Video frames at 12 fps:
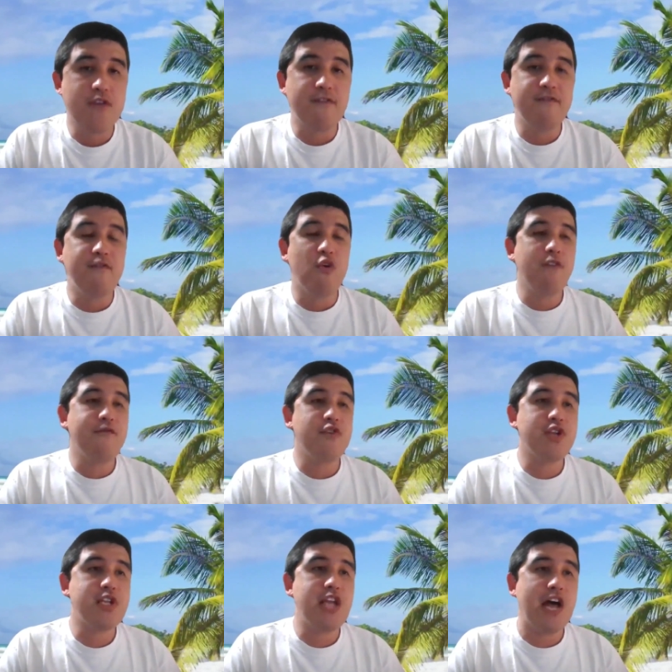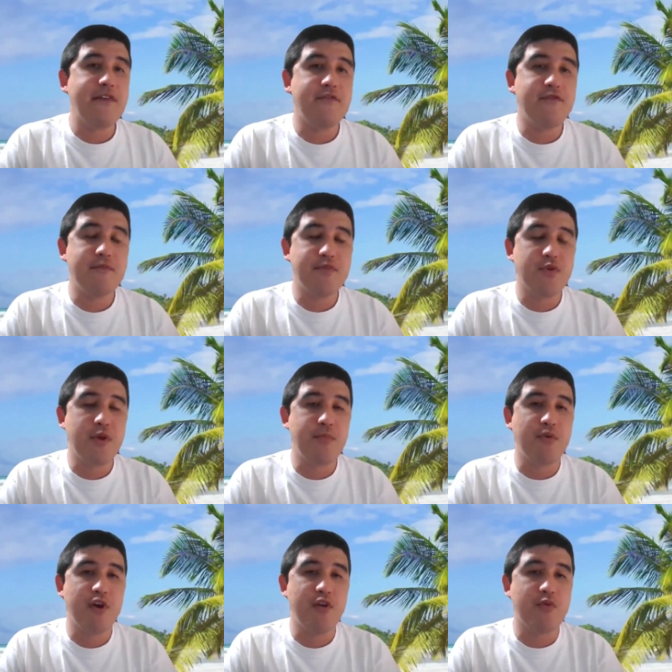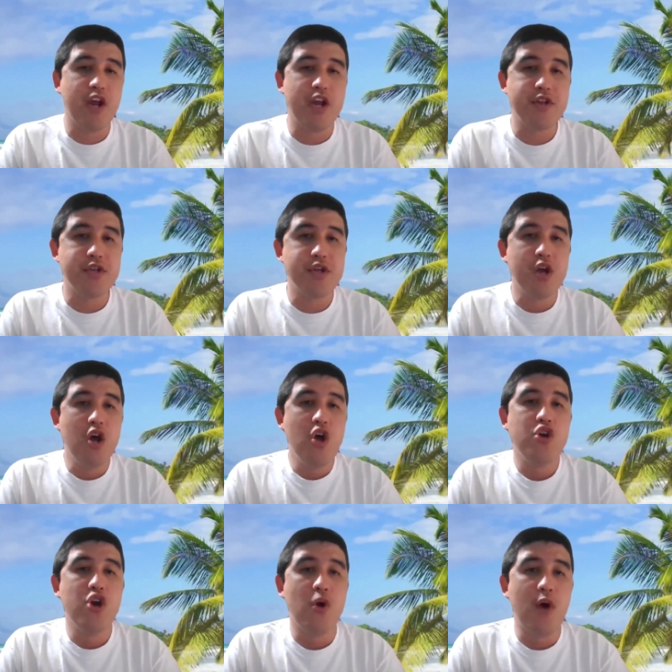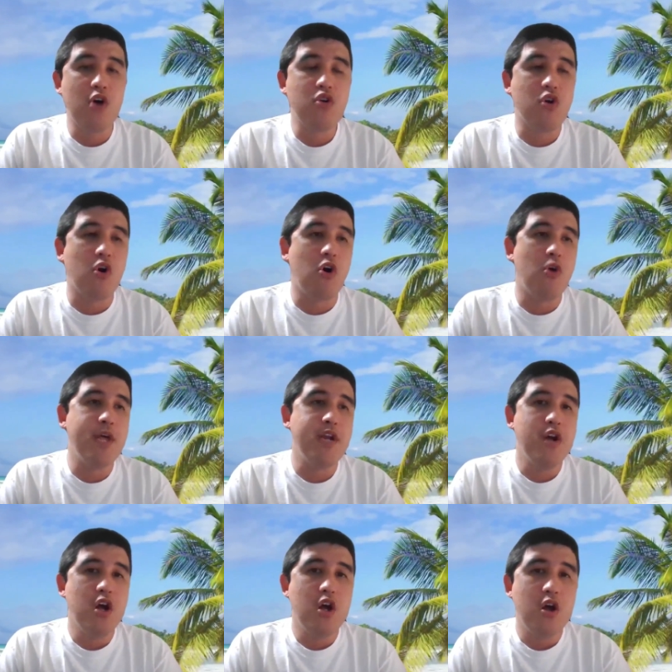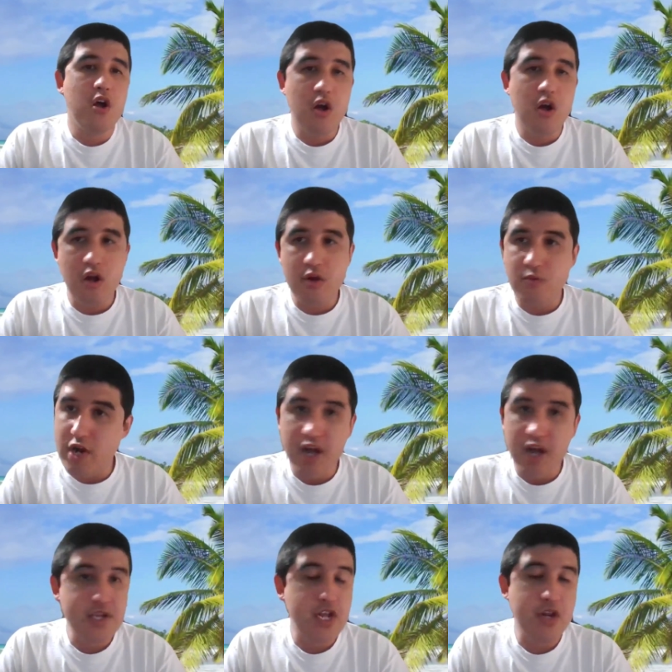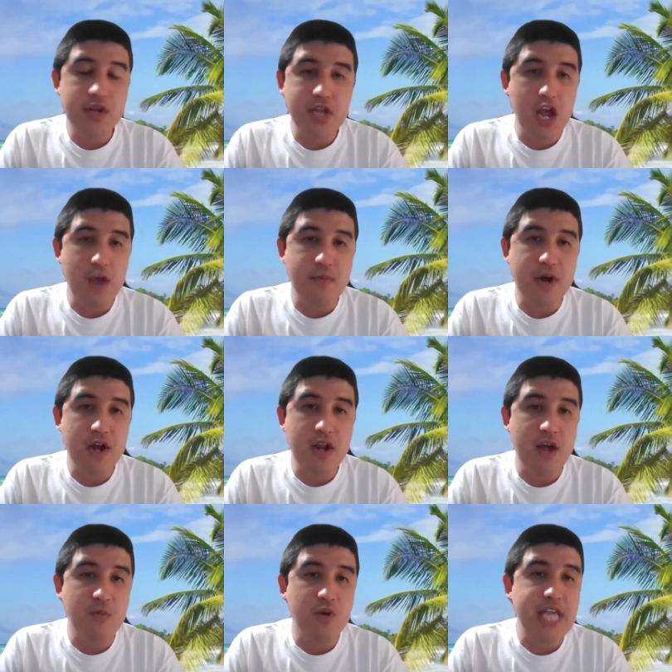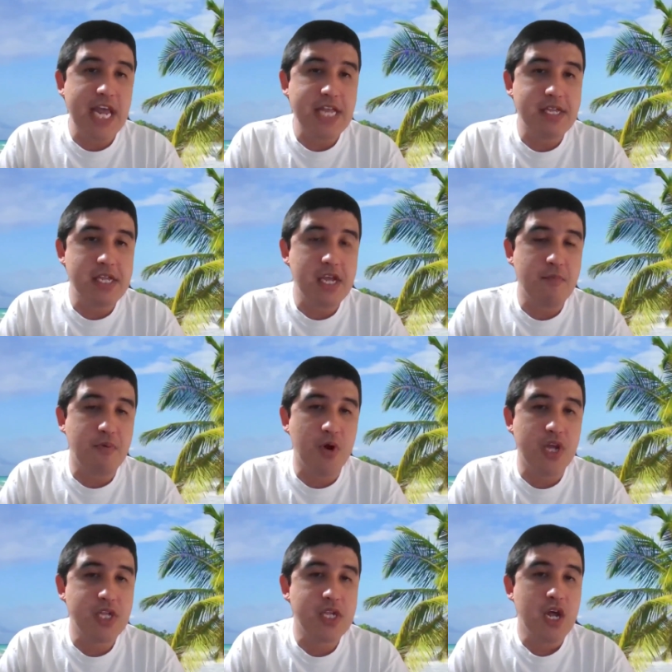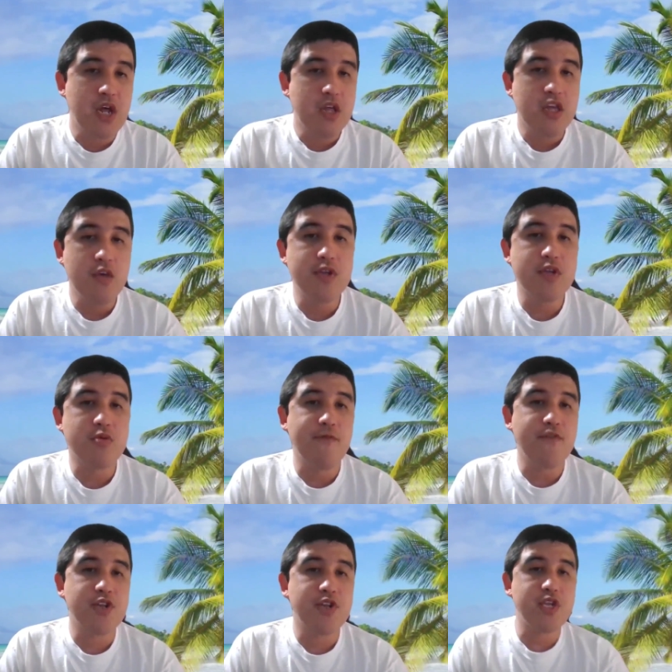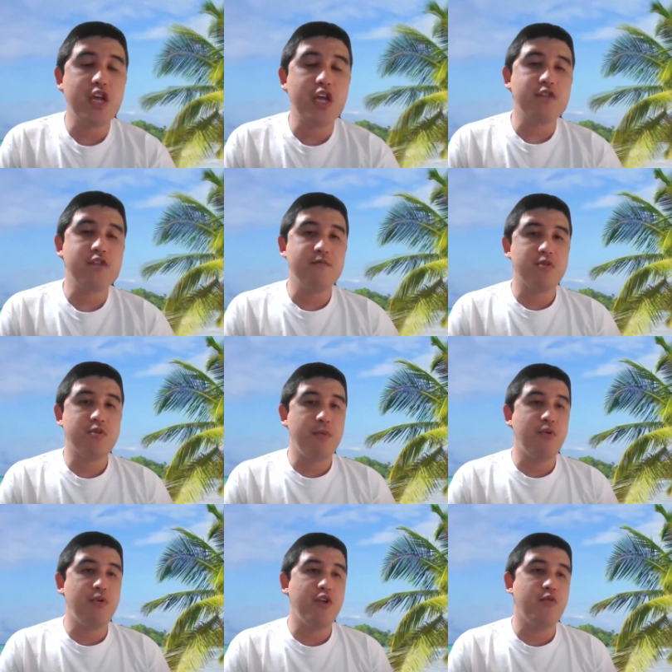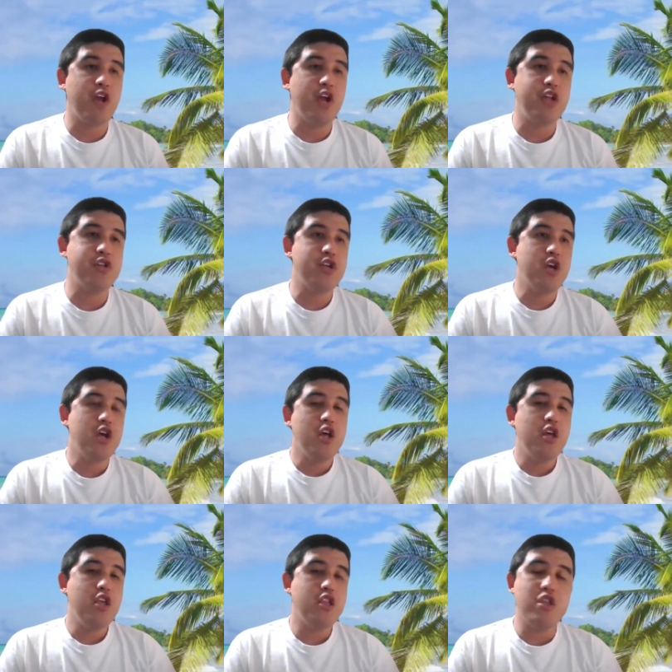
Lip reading: He was 4 for 7 from 3-point range. Noel Coleman, what else can you say about him with 18 points? He was 3 for 6 from 3-point range.